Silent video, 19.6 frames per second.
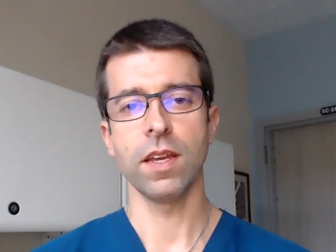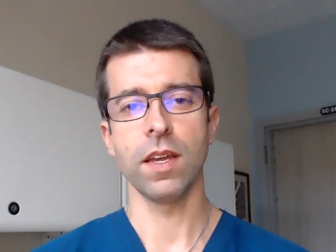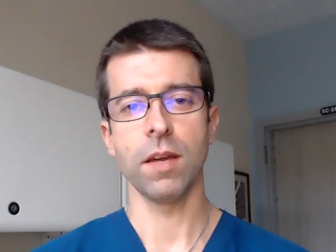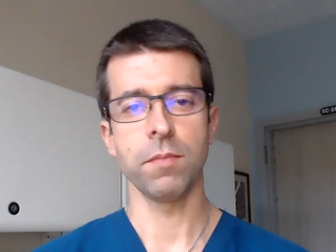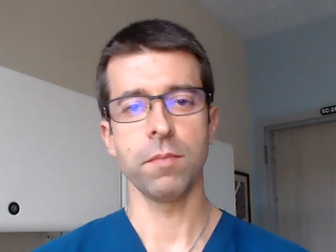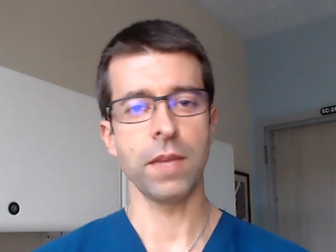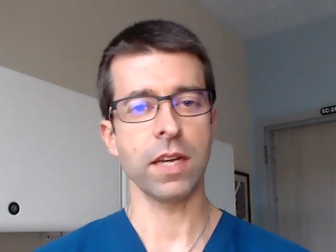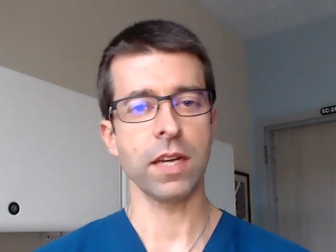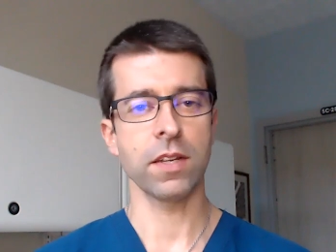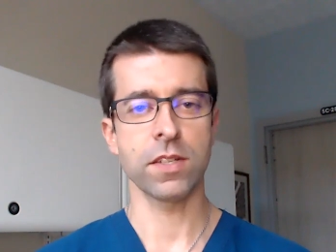
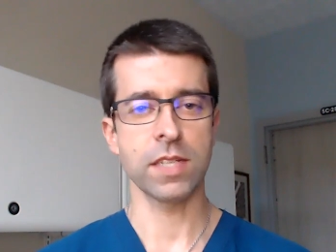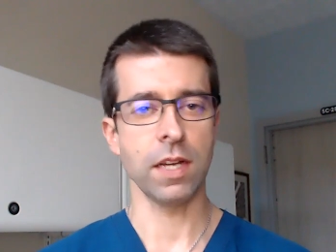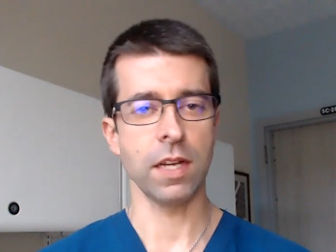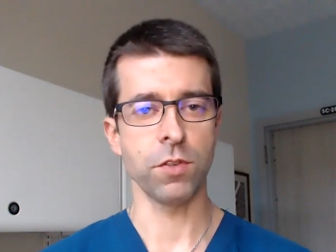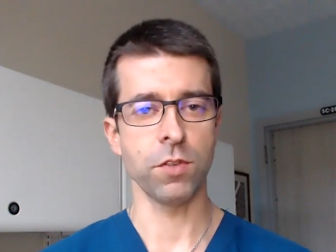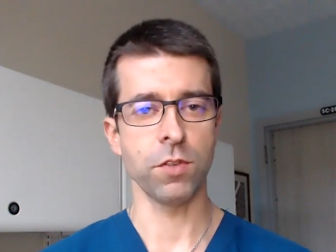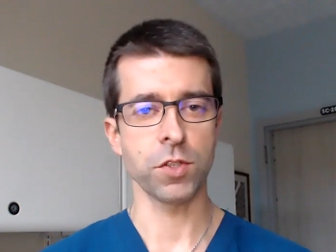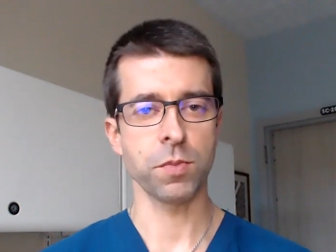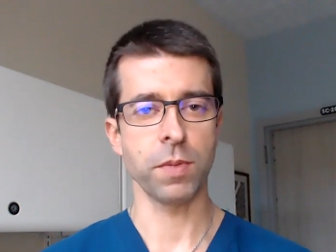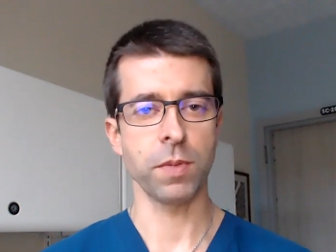I'm not going to solve
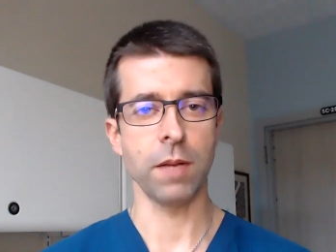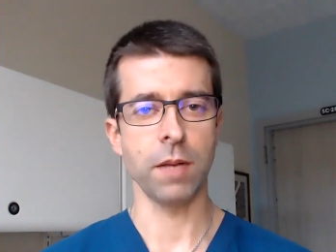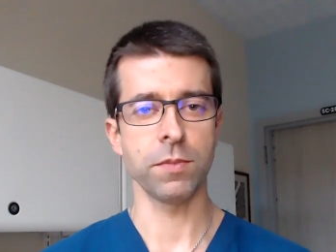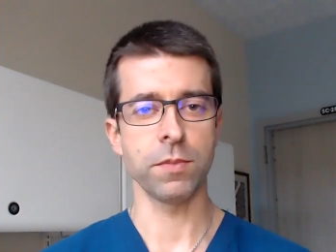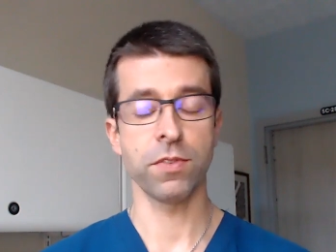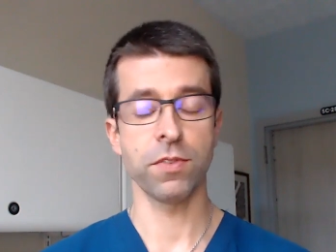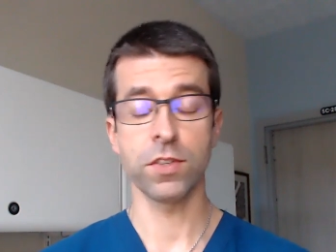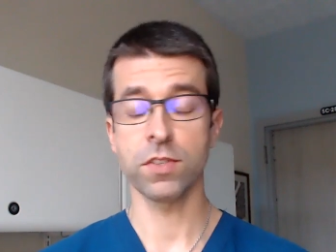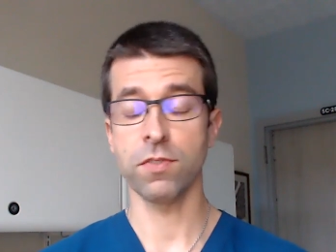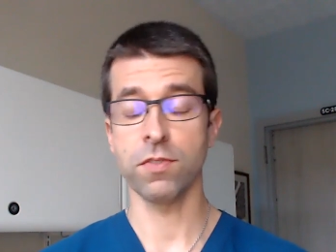those problems.
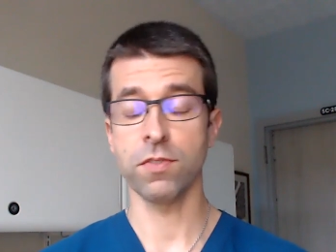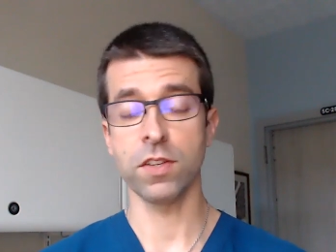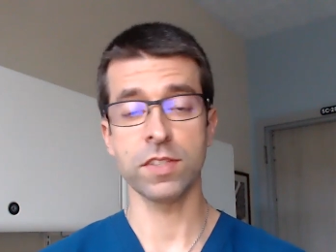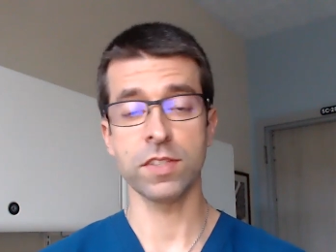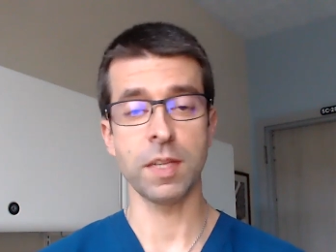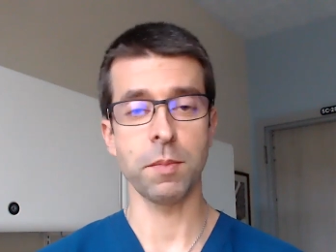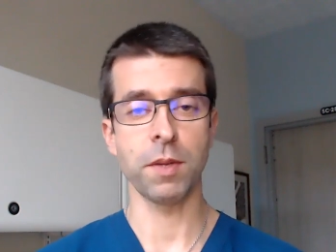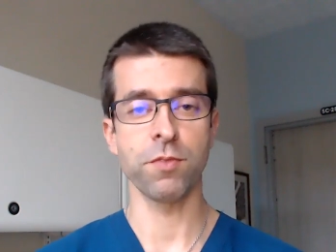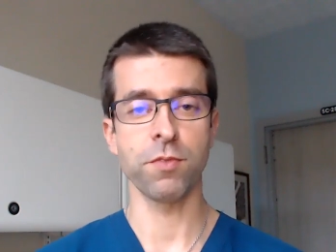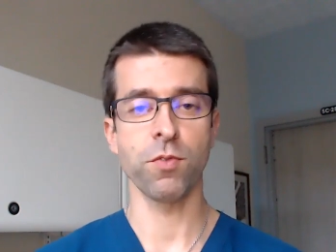First of all, it's
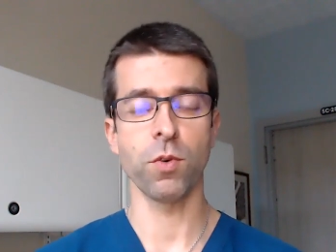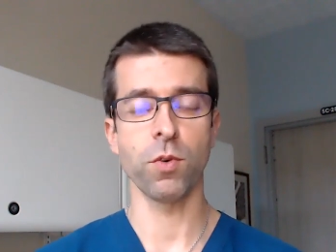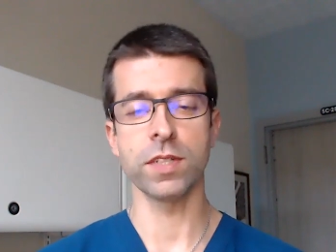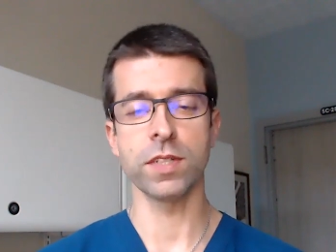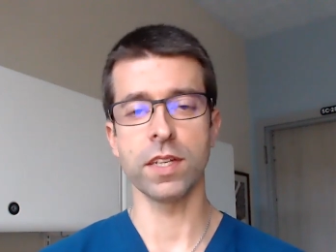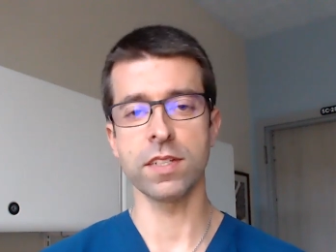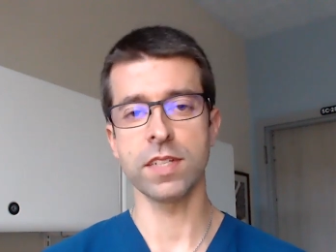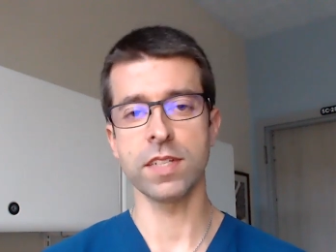not my forte.